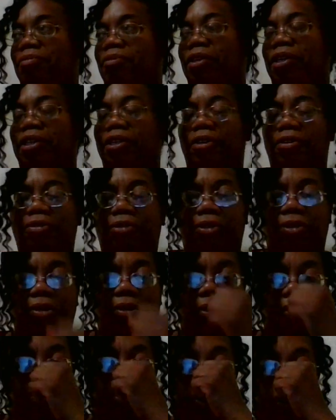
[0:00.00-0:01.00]
one of those
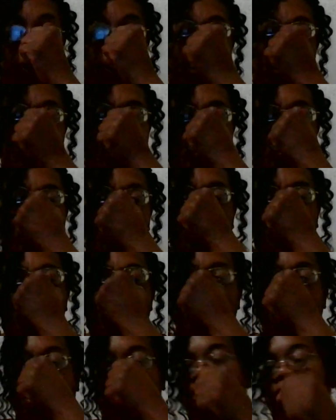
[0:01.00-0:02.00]
girls
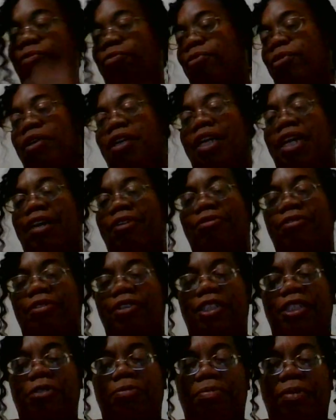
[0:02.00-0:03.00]
that just gonna run out
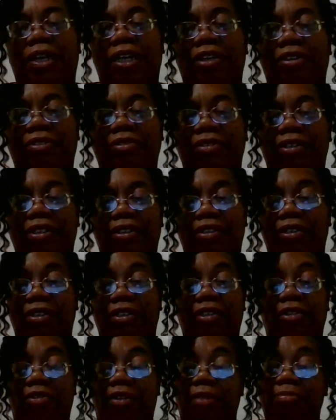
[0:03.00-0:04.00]
and just buy her.
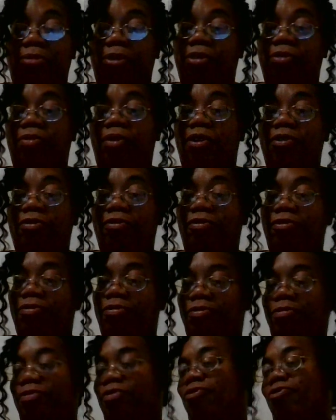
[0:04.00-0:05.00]
You know, I'm too
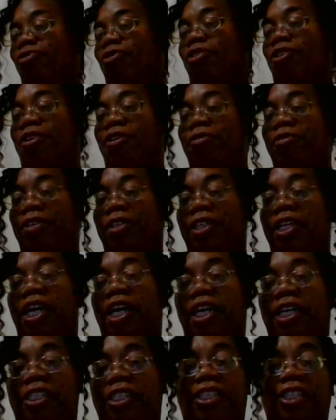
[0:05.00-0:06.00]
old for all the
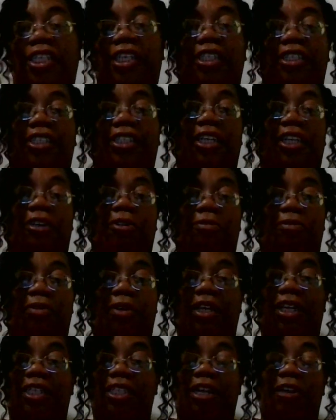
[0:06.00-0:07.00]
nonsense
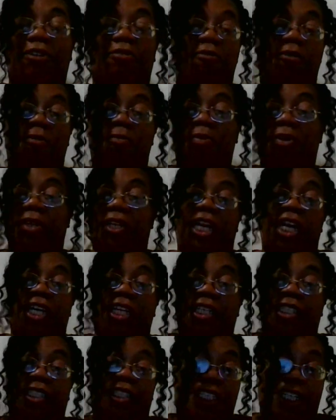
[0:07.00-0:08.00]
anyway, because I grew up in the
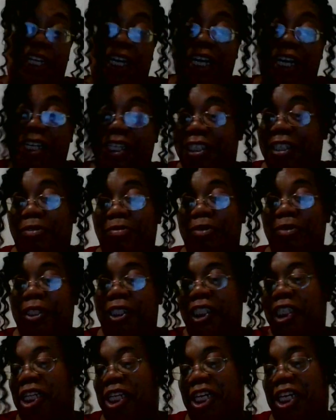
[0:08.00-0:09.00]
80s and 90s. I'm a
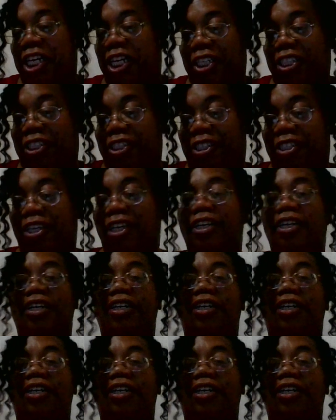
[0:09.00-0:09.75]
Gen X.